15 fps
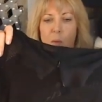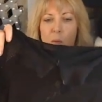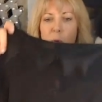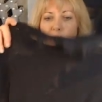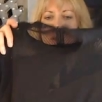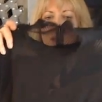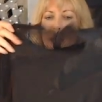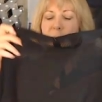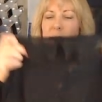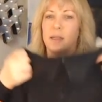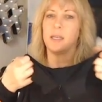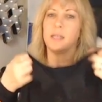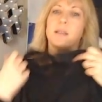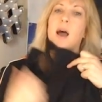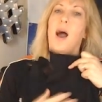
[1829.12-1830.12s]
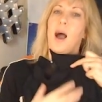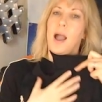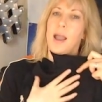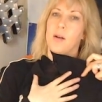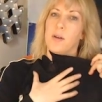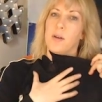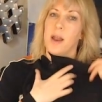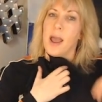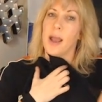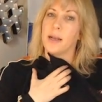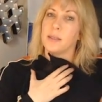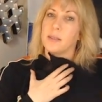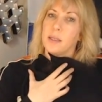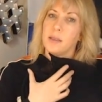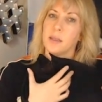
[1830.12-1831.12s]
will like these higher
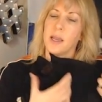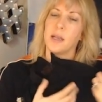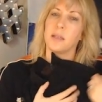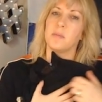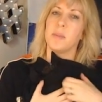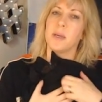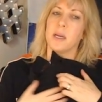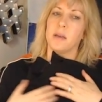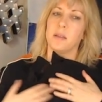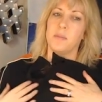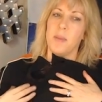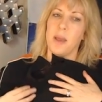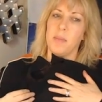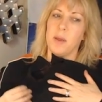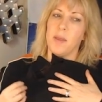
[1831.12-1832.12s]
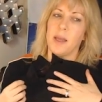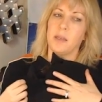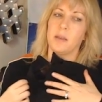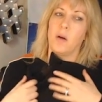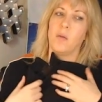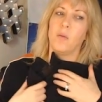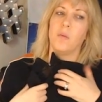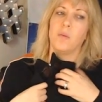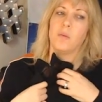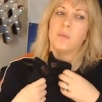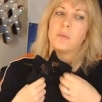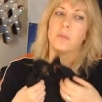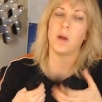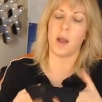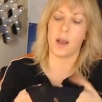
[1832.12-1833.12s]
necks and things because maybe they don't,
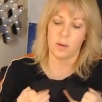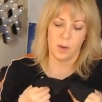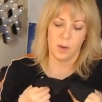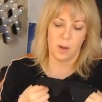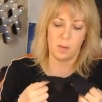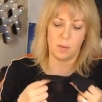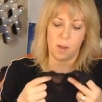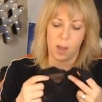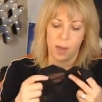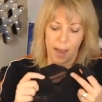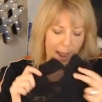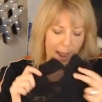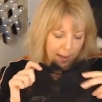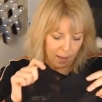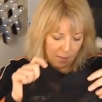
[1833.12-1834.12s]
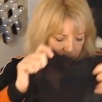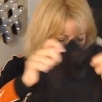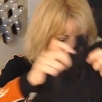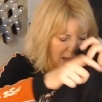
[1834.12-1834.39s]
I don't know, an Adam's